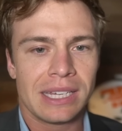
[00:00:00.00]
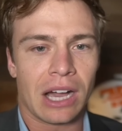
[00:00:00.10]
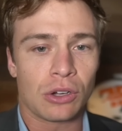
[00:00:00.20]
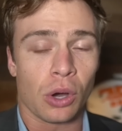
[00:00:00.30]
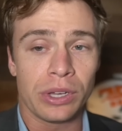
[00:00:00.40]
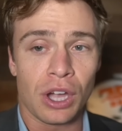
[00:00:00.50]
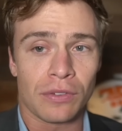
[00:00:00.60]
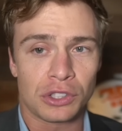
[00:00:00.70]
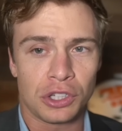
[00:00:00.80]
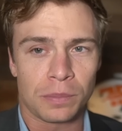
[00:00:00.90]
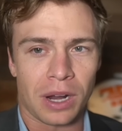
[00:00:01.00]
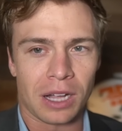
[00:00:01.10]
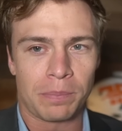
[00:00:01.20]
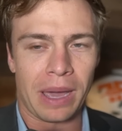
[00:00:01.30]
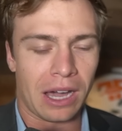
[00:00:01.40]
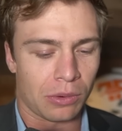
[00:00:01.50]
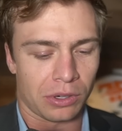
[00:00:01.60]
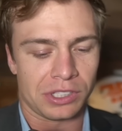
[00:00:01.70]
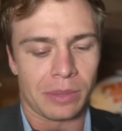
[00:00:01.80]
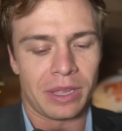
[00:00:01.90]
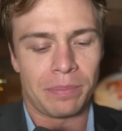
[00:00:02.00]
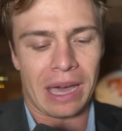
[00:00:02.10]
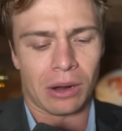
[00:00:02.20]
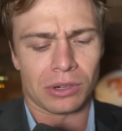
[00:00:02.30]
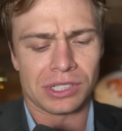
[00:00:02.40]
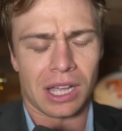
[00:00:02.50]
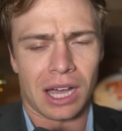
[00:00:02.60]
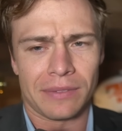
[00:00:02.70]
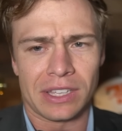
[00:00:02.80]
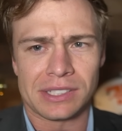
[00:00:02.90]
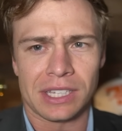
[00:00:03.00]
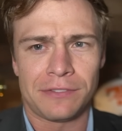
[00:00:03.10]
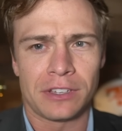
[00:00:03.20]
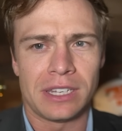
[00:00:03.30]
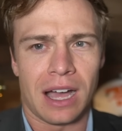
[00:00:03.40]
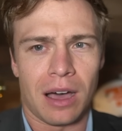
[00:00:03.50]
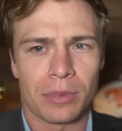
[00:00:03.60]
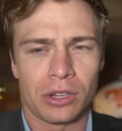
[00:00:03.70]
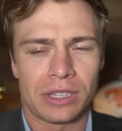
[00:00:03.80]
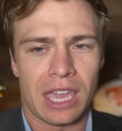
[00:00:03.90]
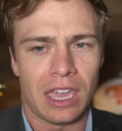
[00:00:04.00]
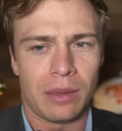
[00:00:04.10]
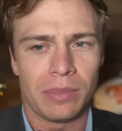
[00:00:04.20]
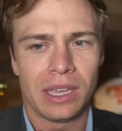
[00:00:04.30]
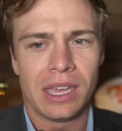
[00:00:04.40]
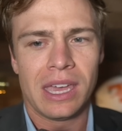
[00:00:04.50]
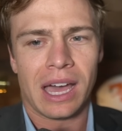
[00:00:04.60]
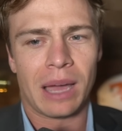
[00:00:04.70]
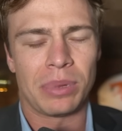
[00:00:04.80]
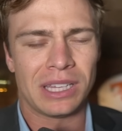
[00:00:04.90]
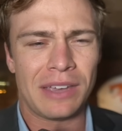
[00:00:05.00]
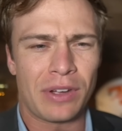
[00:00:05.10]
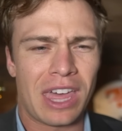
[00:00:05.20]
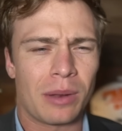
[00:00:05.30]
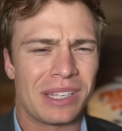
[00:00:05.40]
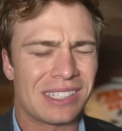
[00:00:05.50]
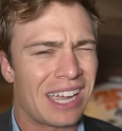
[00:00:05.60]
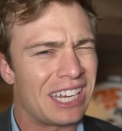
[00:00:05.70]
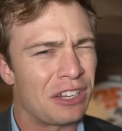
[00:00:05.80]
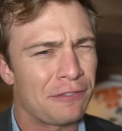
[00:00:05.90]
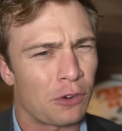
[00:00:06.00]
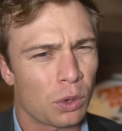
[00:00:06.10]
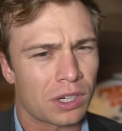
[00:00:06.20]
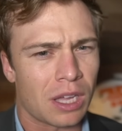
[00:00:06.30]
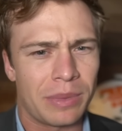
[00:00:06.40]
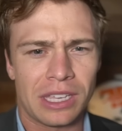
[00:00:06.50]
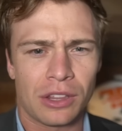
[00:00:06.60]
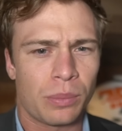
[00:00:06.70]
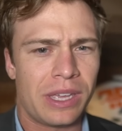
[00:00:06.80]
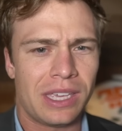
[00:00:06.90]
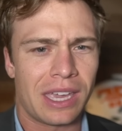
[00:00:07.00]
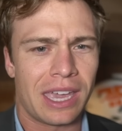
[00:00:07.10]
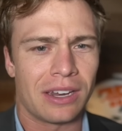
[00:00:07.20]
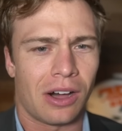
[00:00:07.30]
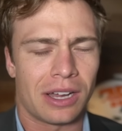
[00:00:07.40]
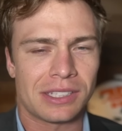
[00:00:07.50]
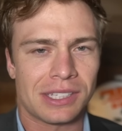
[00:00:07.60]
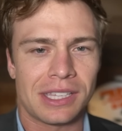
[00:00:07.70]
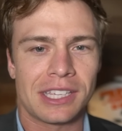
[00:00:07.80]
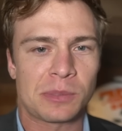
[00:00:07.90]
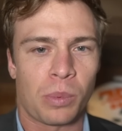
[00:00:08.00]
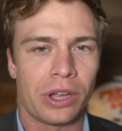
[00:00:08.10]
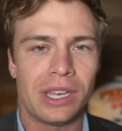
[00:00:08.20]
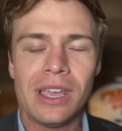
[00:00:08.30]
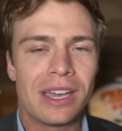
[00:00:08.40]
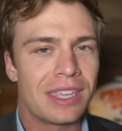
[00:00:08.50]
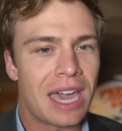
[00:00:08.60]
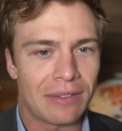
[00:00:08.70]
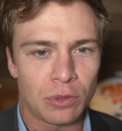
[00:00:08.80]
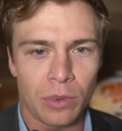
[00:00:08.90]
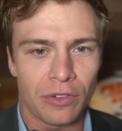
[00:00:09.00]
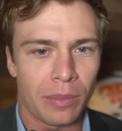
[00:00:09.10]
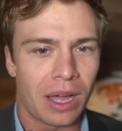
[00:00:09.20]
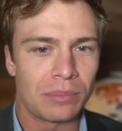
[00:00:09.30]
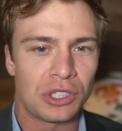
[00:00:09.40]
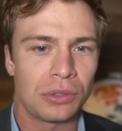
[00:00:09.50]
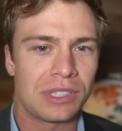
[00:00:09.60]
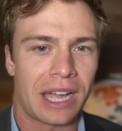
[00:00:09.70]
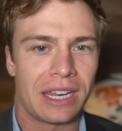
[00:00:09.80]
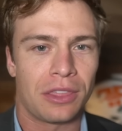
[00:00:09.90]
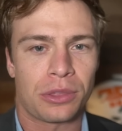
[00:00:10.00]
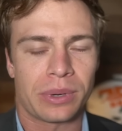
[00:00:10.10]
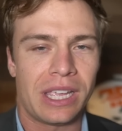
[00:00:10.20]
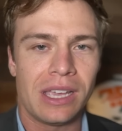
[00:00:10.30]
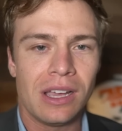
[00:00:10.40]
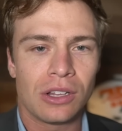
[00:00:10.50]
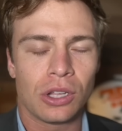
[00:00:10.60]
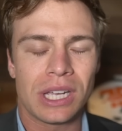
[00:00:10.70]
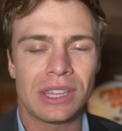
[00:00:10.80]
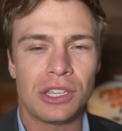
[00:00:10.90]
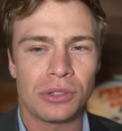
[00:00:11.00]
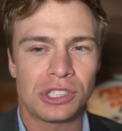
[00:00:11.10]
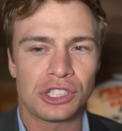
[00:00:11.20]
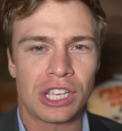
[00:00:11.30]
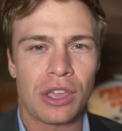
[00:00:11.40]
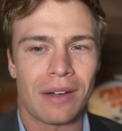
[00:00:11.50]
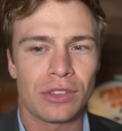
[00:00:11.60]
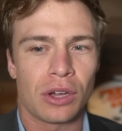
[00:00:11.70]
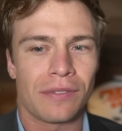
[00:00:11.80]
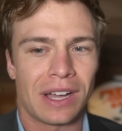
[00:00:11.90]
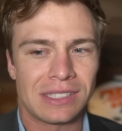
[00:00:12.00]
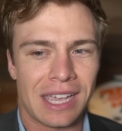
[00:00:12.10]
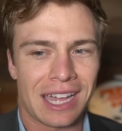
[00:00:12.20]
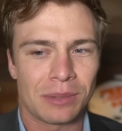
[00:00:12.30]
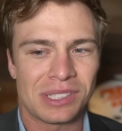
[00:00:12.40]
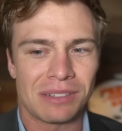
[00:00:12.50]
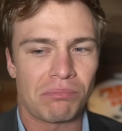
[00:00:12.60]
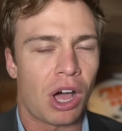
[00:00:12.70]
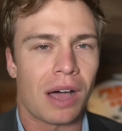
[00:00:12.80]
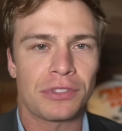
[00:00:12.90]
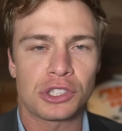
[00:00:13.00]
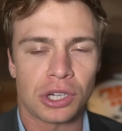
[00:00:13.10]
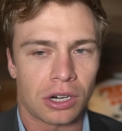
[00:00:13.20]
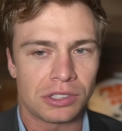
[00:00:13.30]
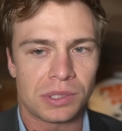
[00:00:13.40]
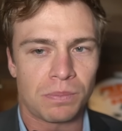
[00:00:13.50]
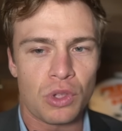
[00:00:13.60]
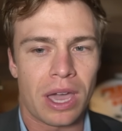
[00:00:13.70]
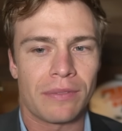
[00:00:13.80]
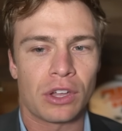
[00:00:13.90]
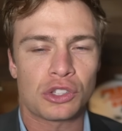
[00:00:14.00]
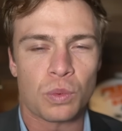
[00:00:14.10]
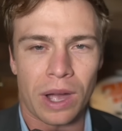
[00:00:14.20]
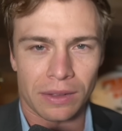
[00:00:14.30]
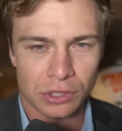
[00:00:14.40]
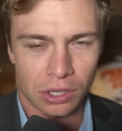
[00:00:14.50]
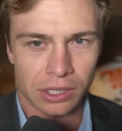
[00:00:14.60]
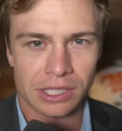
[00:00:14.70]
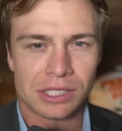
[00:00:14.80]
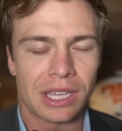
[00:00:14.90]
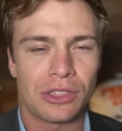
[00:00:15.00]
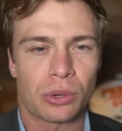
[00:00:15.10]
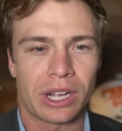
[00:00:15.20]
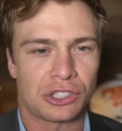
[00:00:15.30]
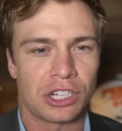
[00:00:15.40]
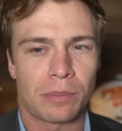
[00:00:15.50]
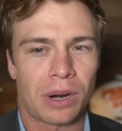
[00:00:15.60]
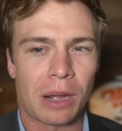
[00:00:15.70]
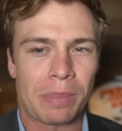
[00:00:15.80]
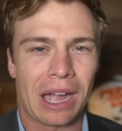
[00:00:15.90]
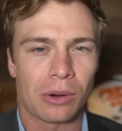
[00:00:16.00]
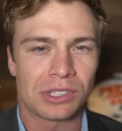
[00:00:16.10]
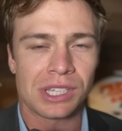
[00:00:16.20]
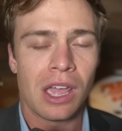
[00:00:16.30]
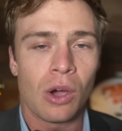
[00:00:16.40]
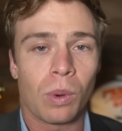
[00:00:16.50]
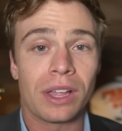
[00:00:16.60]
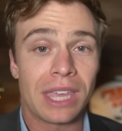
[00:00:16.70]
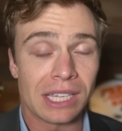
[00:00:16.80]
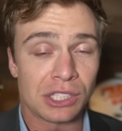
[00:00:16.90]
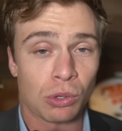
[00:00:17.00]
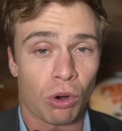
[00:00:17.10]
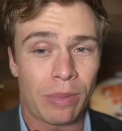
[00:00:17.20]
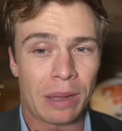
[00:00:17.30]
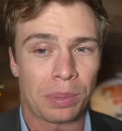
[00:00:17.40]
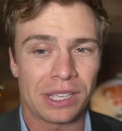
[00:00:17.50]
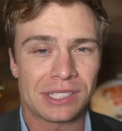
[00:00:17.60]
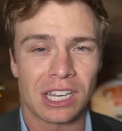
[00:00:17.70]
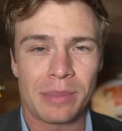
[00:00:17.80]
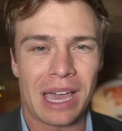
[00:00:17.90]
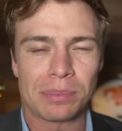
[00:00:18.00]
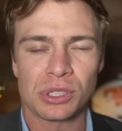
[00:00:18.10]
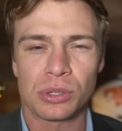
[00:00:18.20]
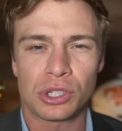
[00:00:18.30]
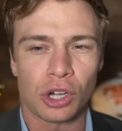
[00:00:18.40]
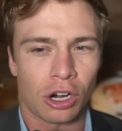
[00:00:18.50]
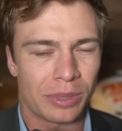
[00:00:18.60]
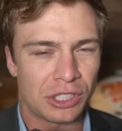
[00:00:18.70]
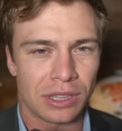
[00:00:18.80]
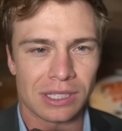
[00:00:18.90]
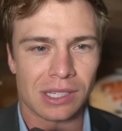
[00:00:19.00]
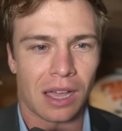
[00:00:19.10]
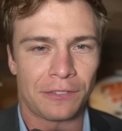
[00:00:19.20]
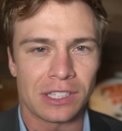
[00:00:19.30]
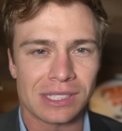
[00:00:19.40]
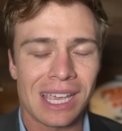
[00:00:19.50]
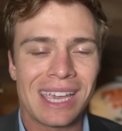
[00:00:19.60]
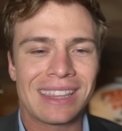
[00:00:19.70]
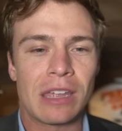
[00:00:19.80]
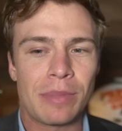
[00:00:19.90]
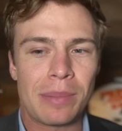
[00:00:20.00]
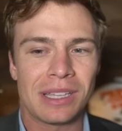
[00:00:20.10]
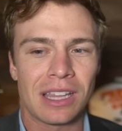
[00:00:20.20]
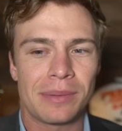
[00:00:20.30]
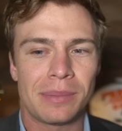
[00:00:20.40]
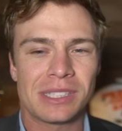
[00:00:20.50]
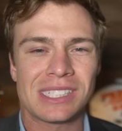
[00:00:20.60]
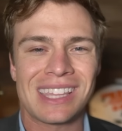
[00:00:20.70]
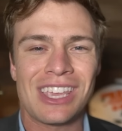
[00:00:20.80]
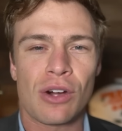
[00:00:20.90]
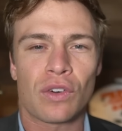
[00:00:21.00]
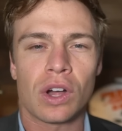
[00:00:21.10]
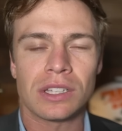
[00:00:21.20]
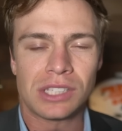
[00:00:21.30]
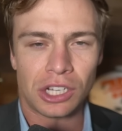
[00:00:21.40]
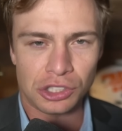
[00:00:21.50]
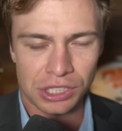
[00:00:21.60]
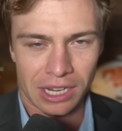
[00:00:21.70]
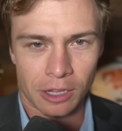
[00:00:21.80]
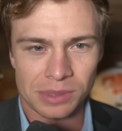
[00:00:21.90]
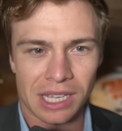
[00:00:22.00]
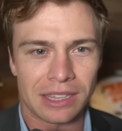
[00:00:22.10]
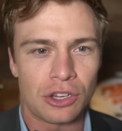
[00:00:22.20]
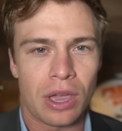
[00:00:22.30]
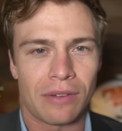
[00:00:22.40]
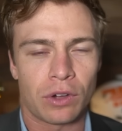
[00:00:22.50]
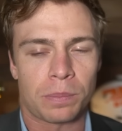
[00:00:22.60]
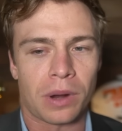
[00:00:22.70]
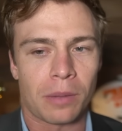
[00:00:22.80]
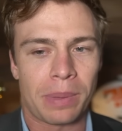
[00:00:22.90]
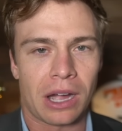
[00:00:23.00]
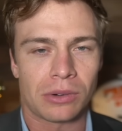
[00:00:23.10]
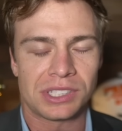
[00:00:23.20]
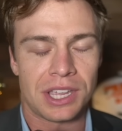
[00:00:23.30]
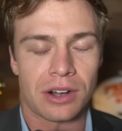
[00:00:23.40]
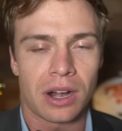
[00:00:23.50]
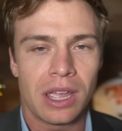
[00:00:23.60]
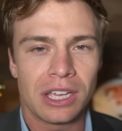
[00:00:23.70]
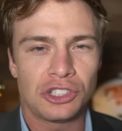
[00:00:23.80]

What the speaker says: Now going over to Brock Bowers. I mean, Bowers obviously phenomenal game. I believe we had him at tight end 4 coming into the week. And honestly, at this point, you have to move him up to tight end 3. Looking at the usage that you have in though, Davante Adams, off the charts. You have 12 targets in the direction of Brock Bowers. While yes, the quarterback play is going to be absolutely garbage in this offense, that maybe limits the overall touchdown upside that you have with Brock Bowers here.